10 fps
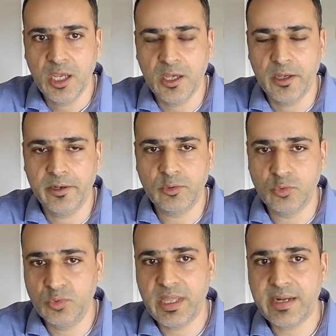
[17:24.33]
to
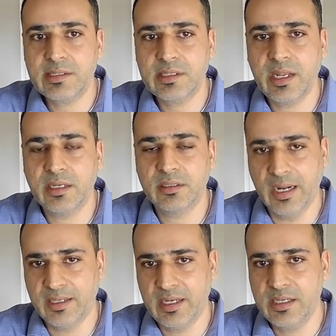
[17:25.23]
do that and
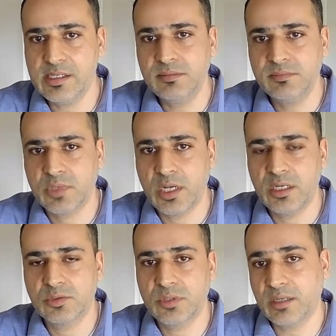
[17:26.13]
get data, right?
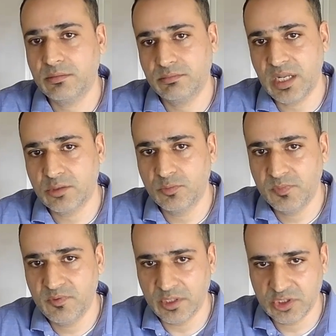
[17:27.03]
So that could
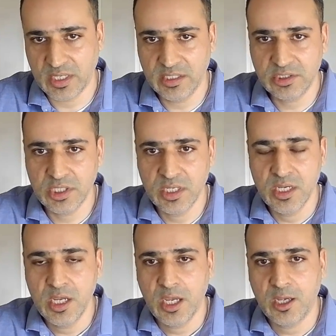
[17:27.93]
be one challenge.
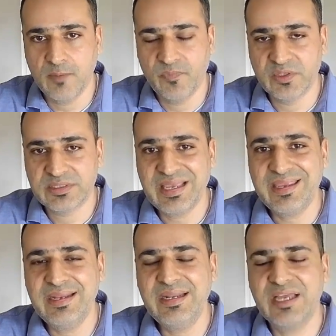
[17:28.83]
The
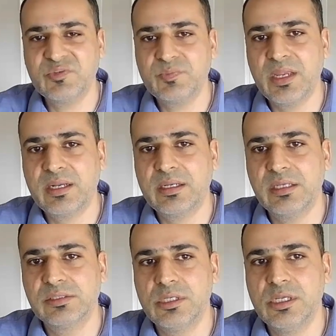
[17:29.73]
second aspect
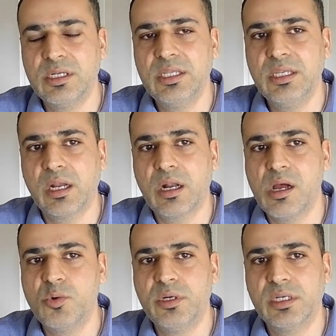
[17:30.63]
is really
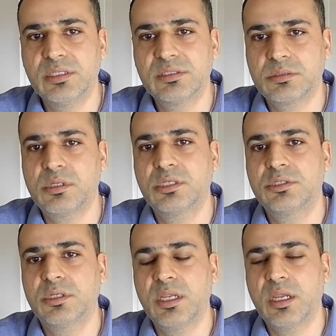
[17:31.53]
around
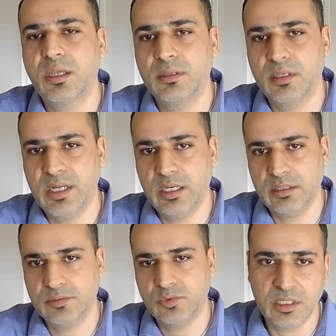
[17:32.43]
structuring the data.
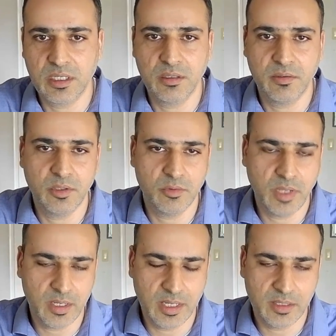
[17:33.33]

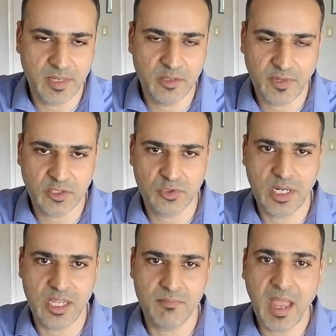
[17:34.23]
At a manufacturer
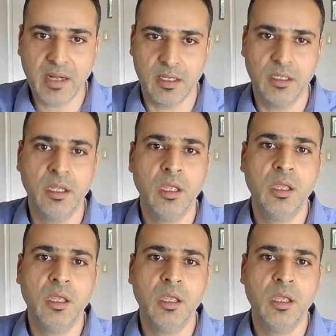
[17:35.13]
like Magna,